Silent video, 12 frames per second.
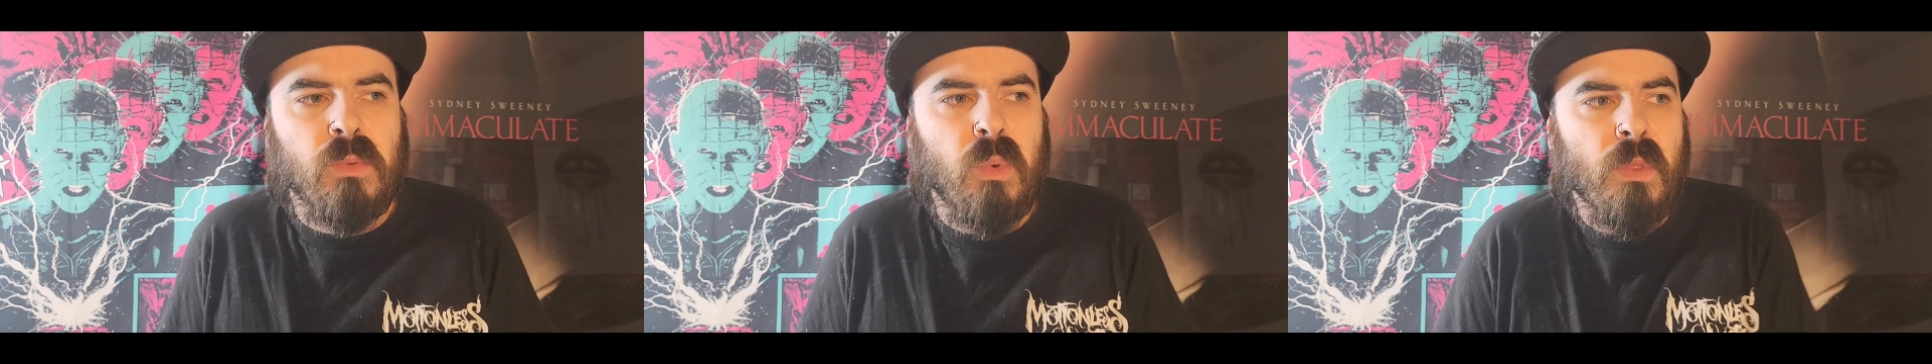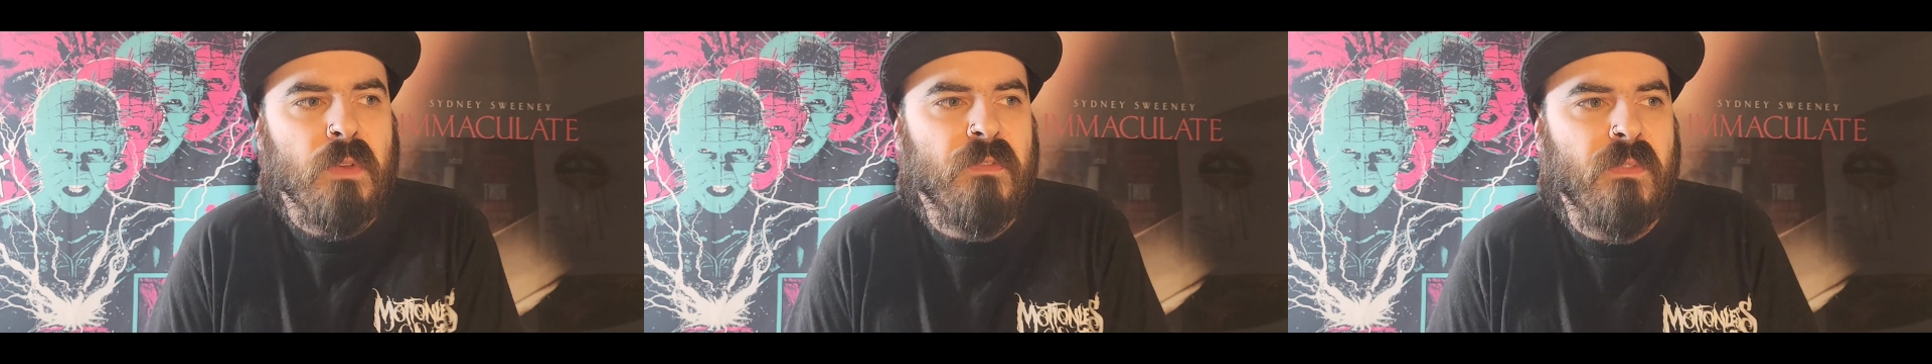
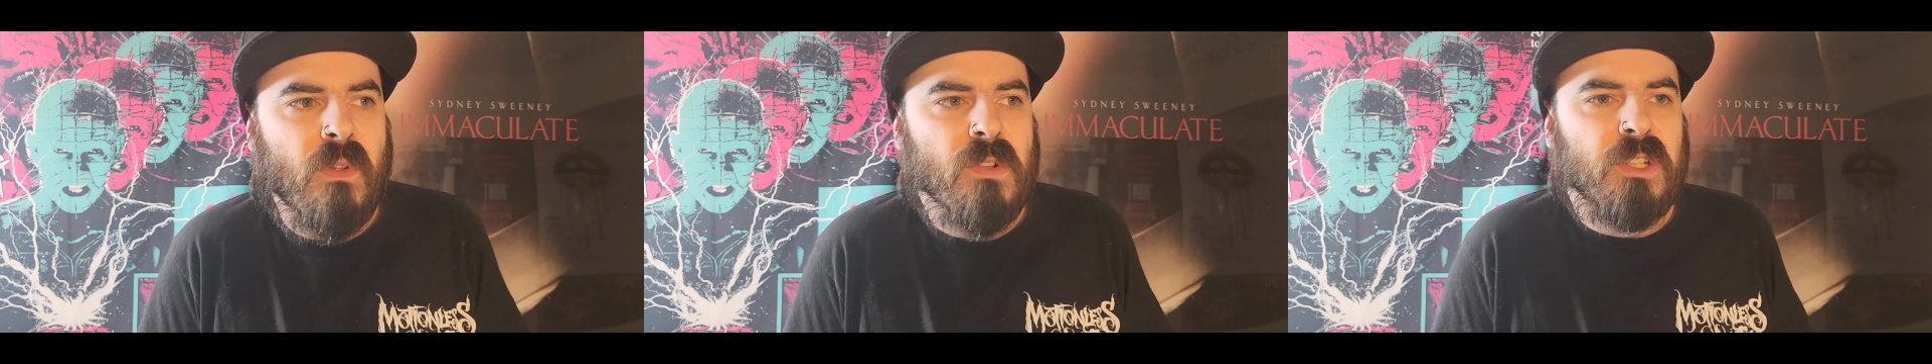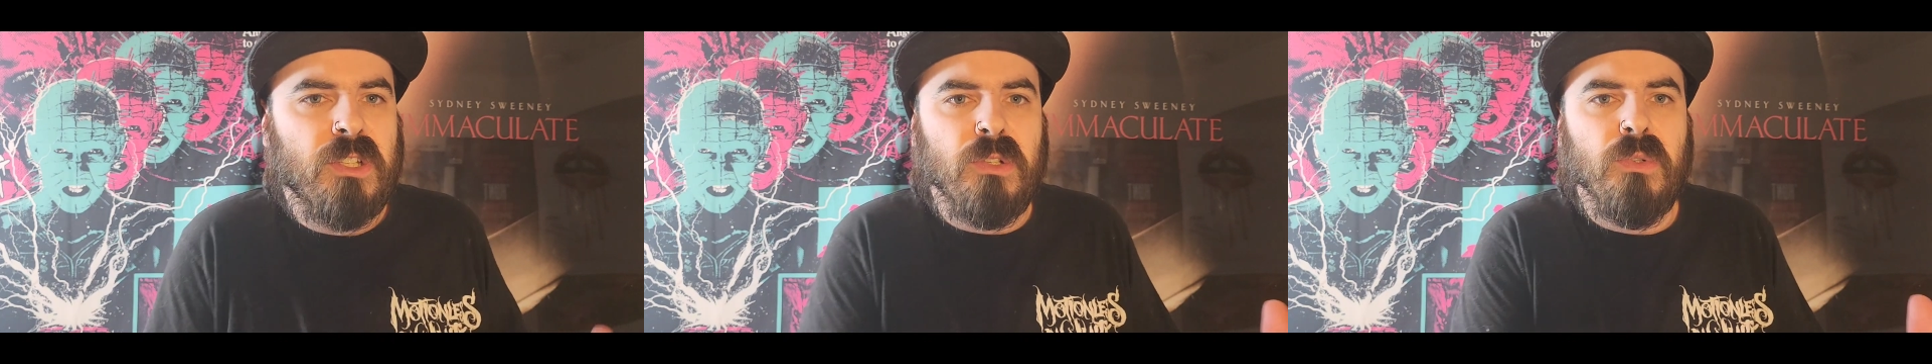where the
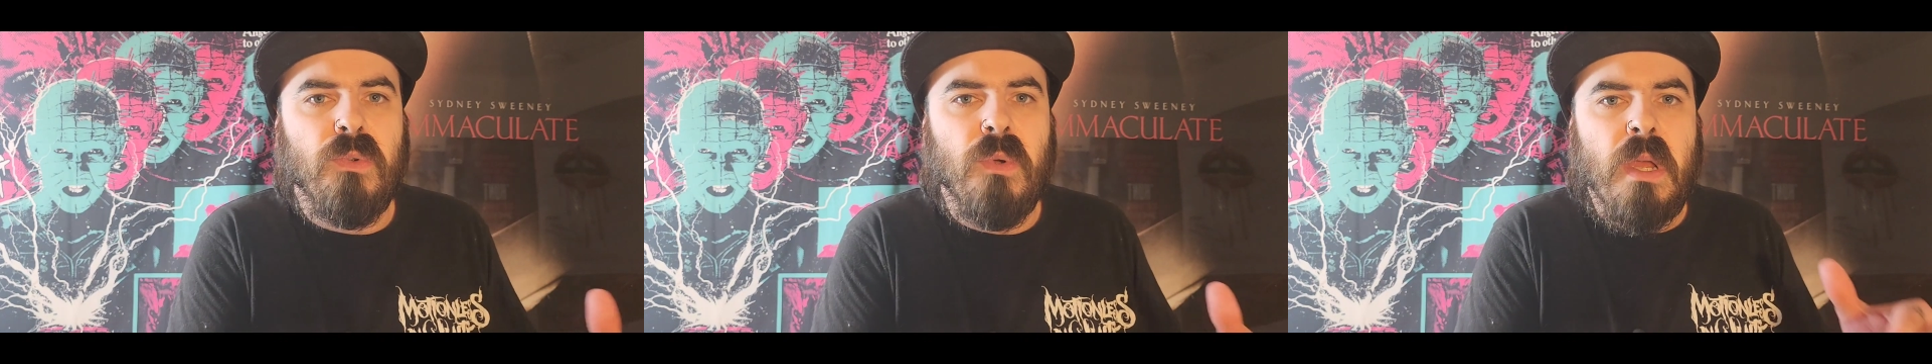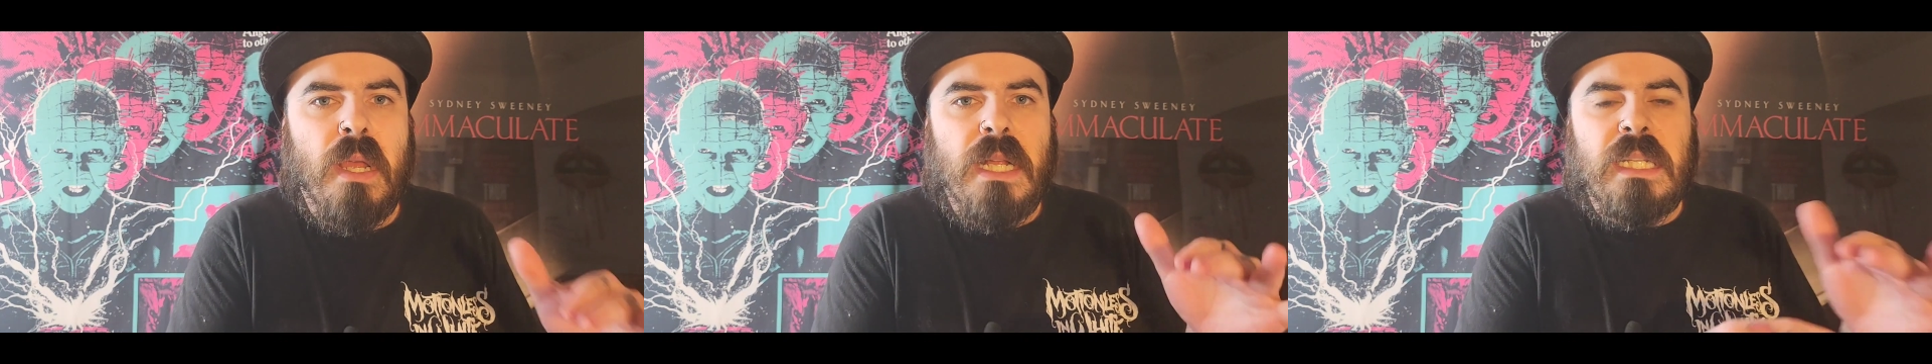first two
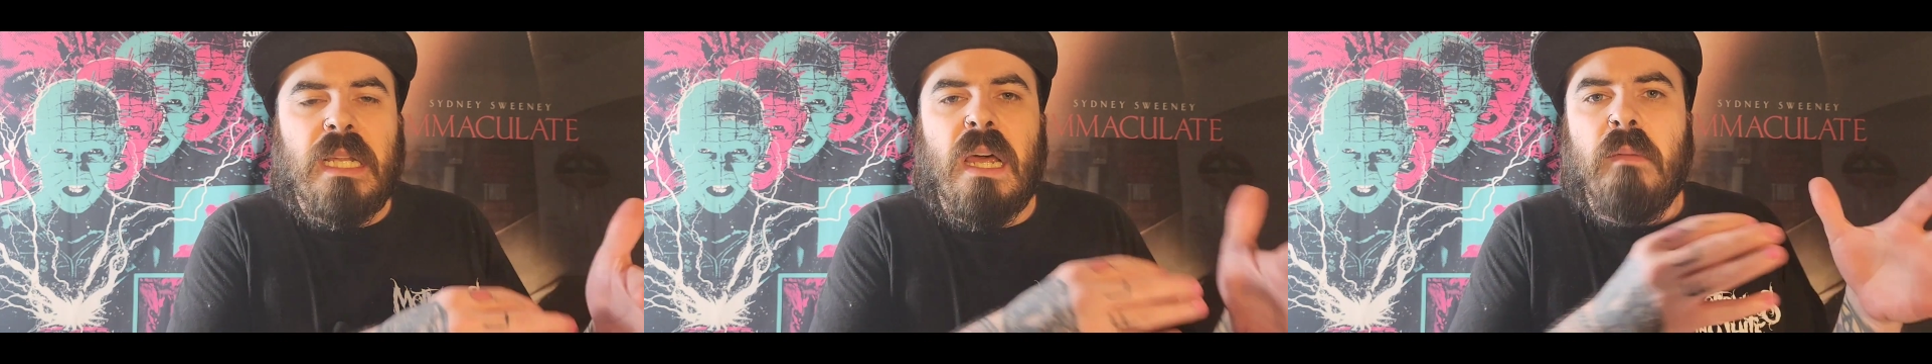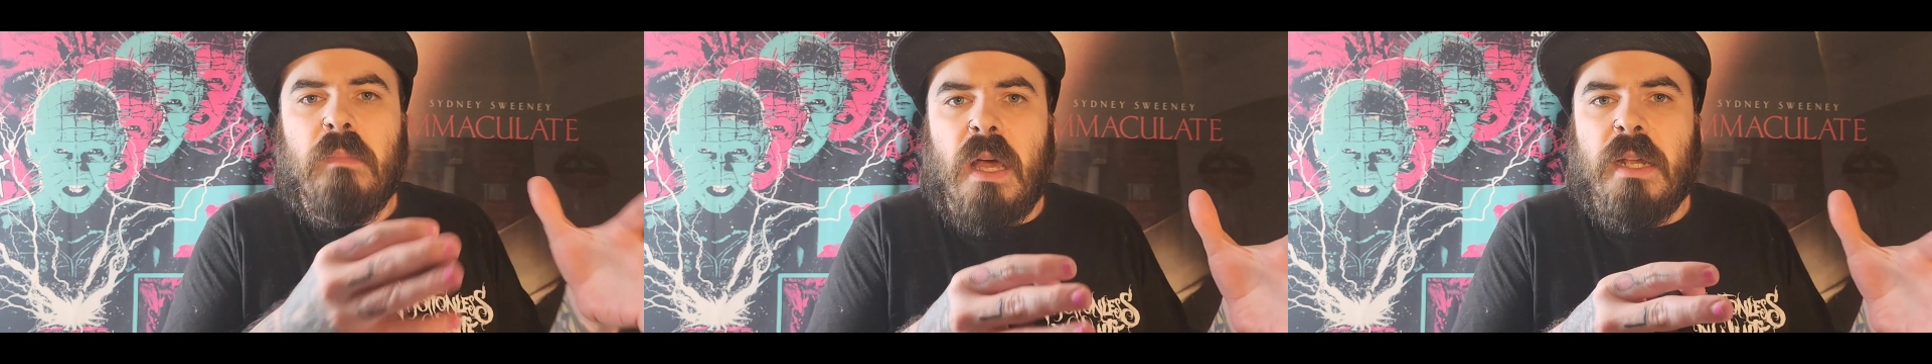
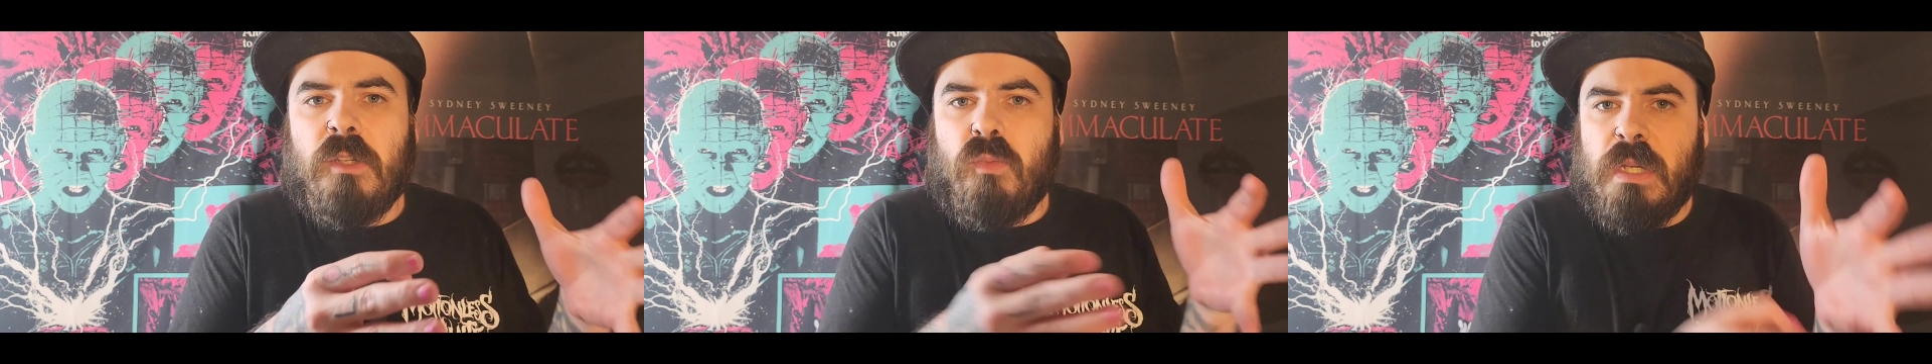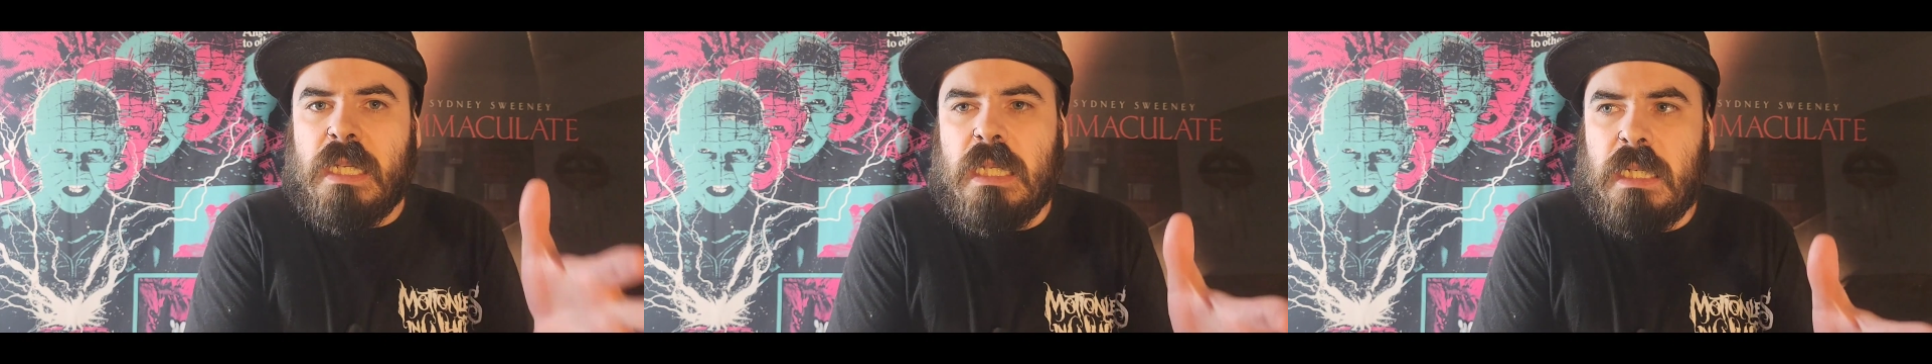timelines
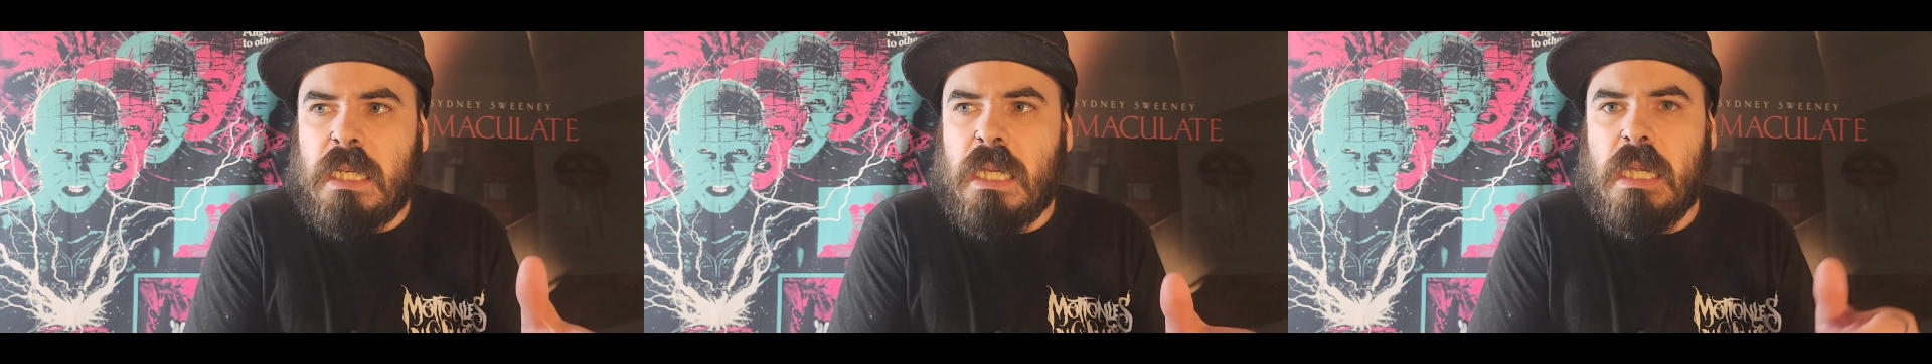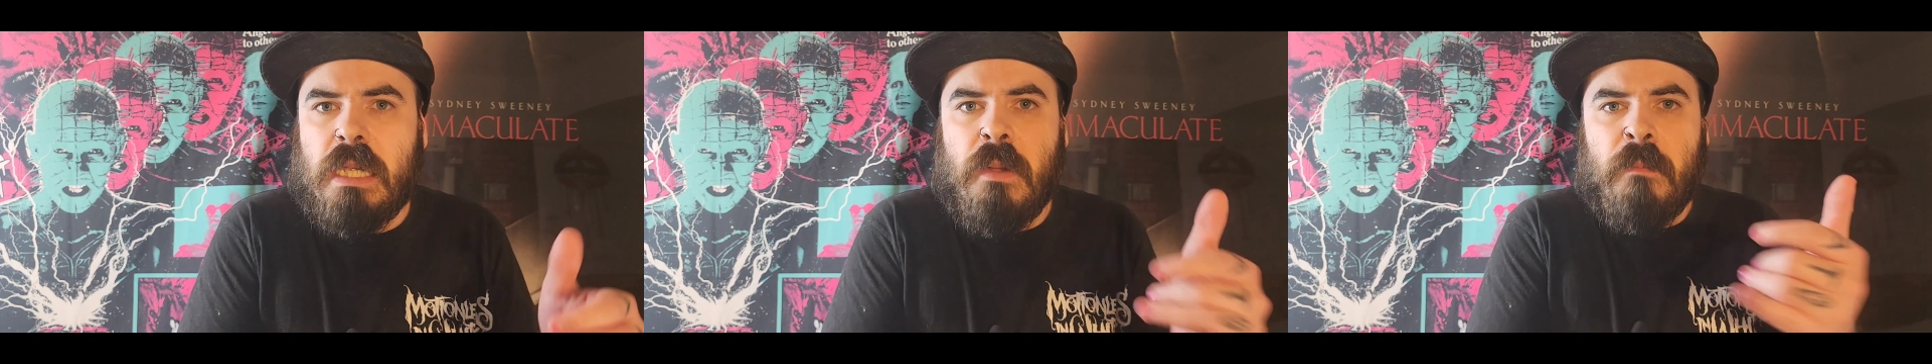we
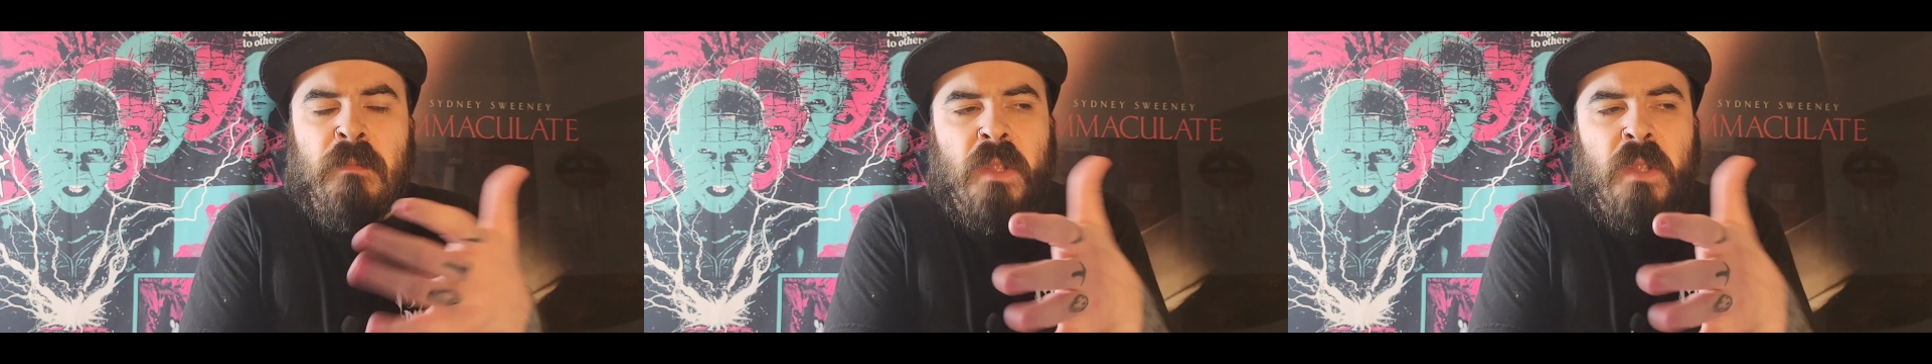see